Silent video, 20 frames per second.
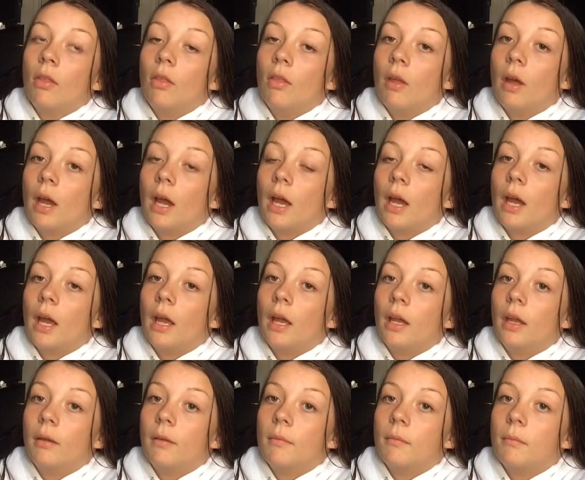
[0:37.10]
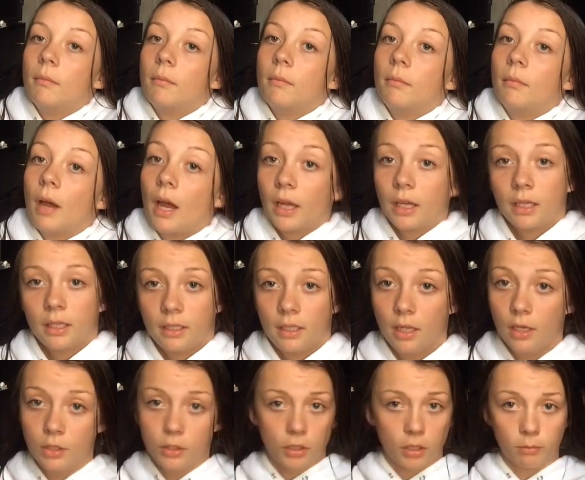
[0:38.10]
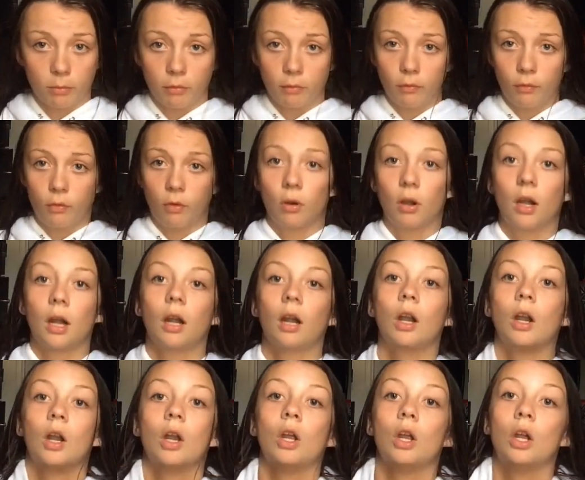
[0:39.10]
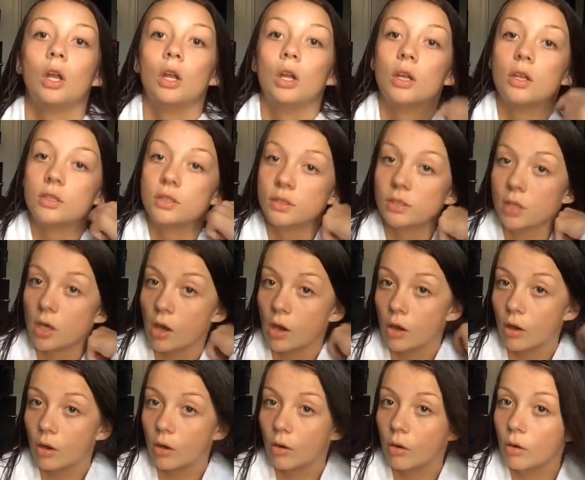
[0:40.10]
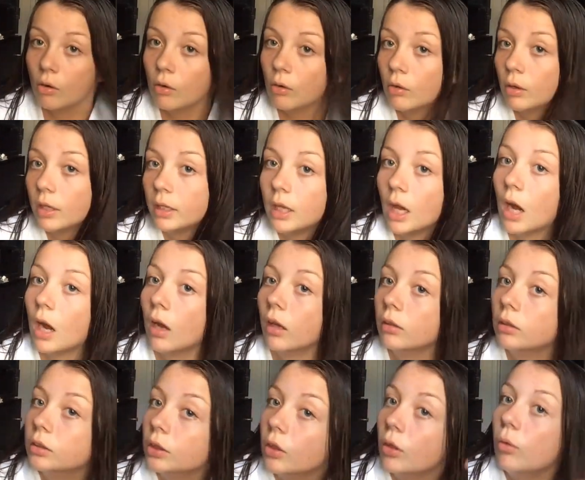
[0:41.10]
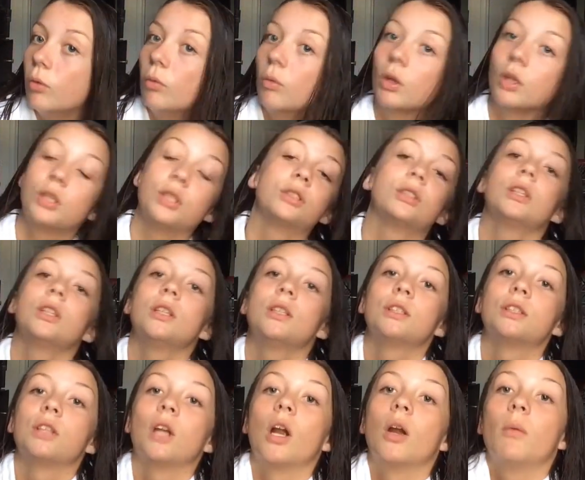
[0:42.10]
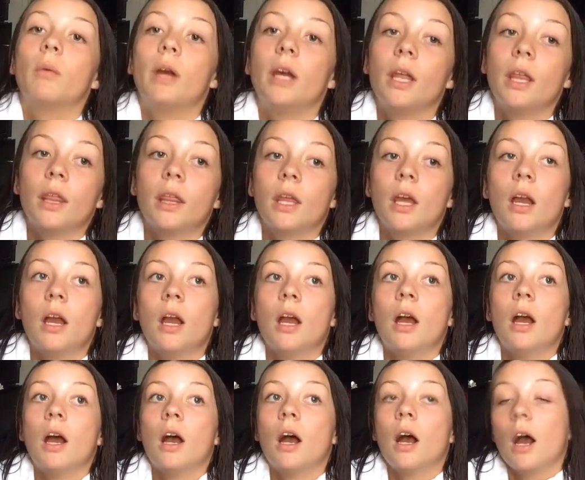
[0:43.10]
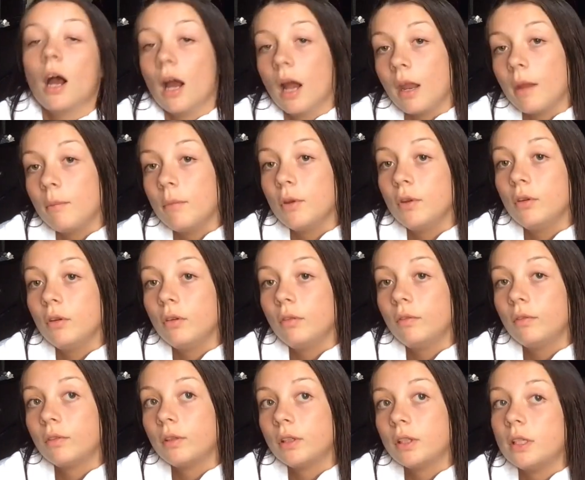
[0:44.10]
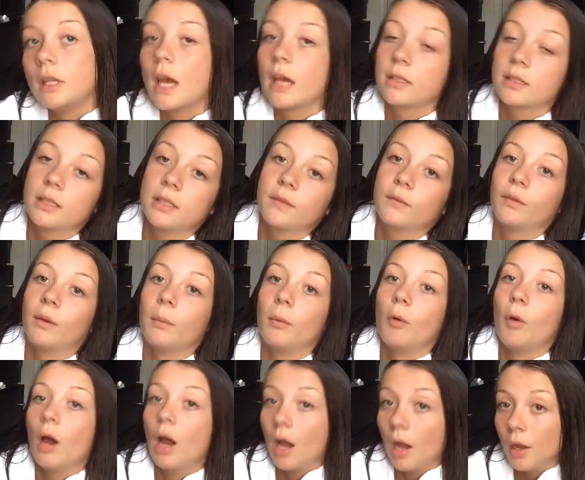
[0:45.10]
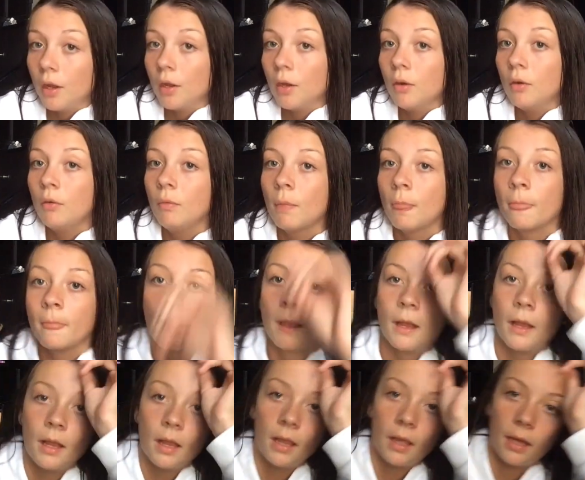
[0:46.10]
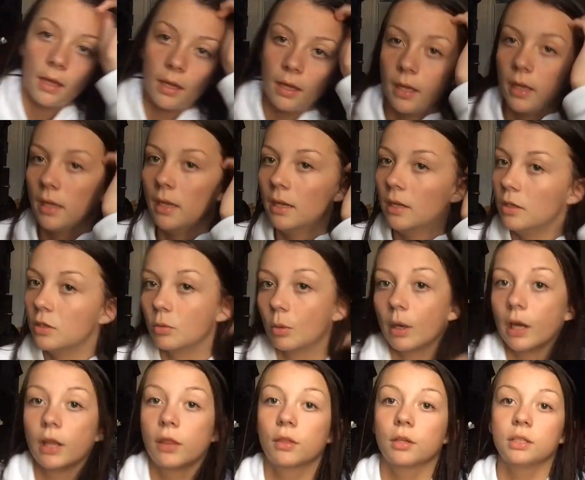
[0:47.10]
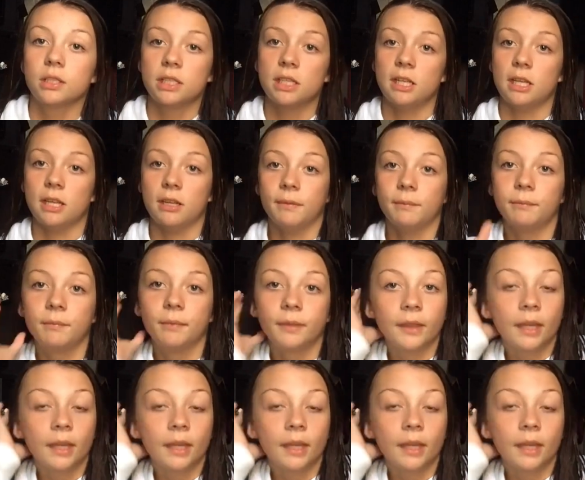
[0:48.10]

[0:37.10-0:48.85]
that I could get in trouble for. So yeah, so we're just going to start with, I moved to Texas from Ohio in 2013,